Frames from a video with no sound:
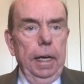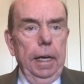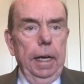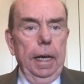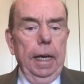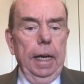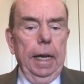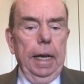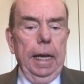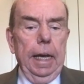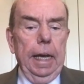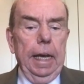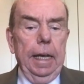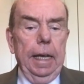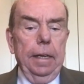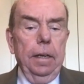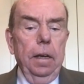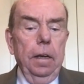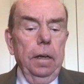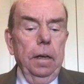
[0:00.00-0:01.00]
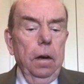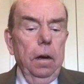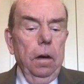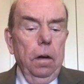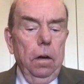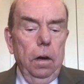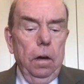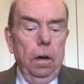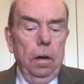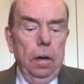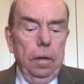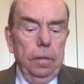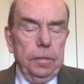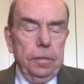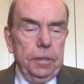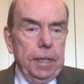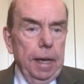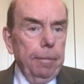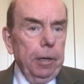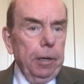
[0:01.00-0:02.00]
and
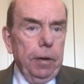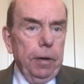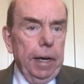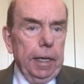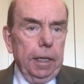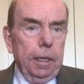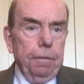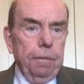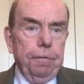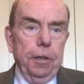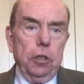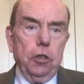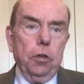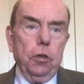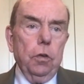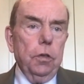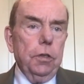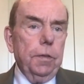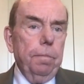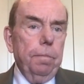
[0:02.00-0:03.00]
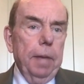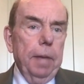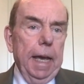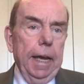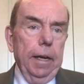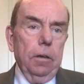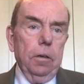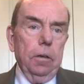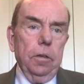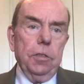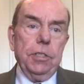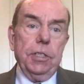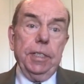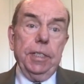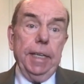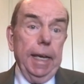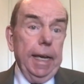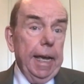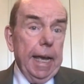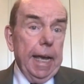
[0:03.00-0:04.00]
Democratic officials, mayors,
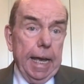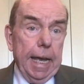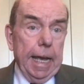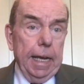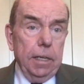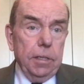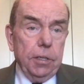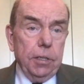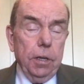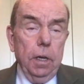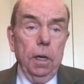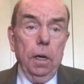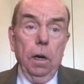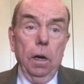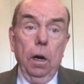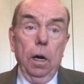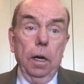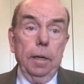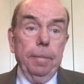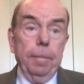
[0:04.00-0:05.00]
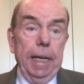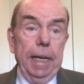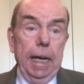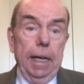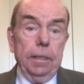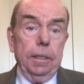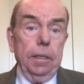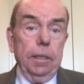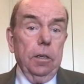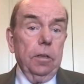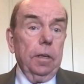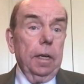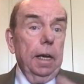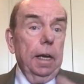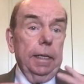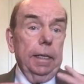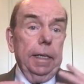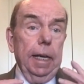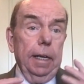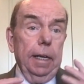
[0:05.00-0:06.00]
DAs ought to be out there
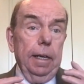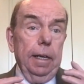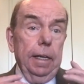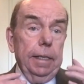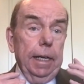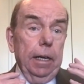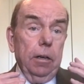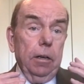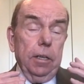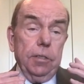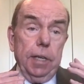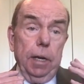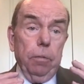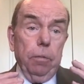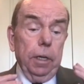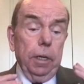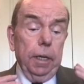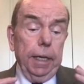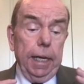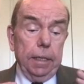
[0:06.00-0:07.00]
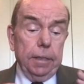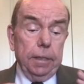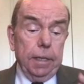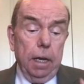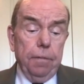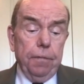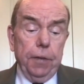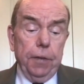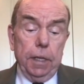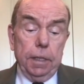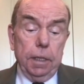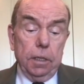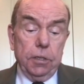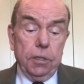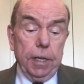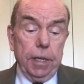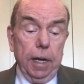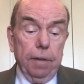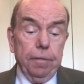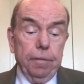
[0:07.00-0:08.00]
and they ought to say, we're going to get tough on
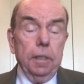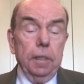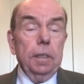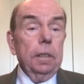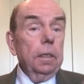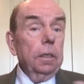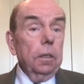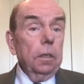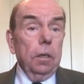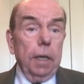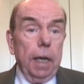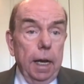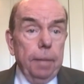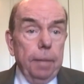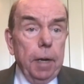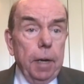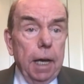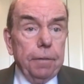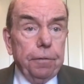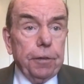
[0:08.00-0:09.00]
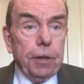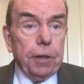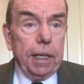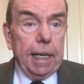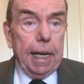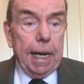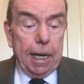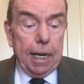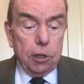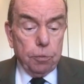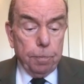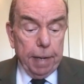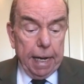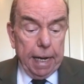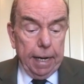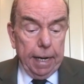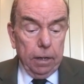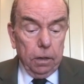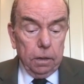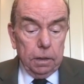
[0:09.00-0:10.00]
this stuff. Look, I'm not for cash
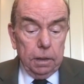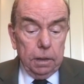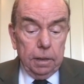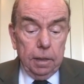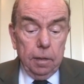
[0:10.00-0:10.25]
bail,